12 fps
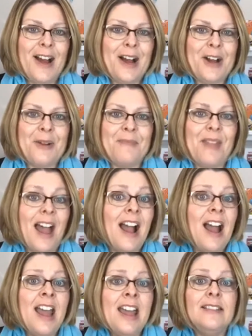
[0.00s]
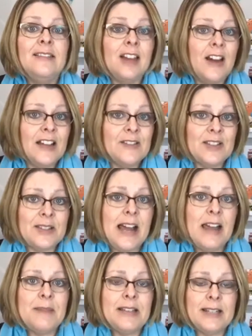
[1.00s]
I love
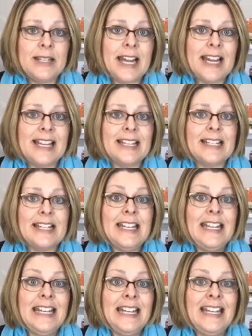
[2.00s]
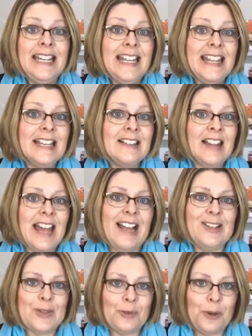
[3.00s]
Simon Says in the
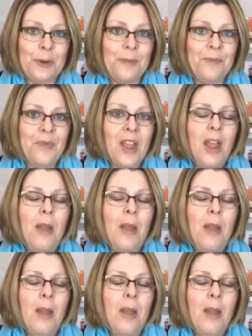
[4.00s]
classroom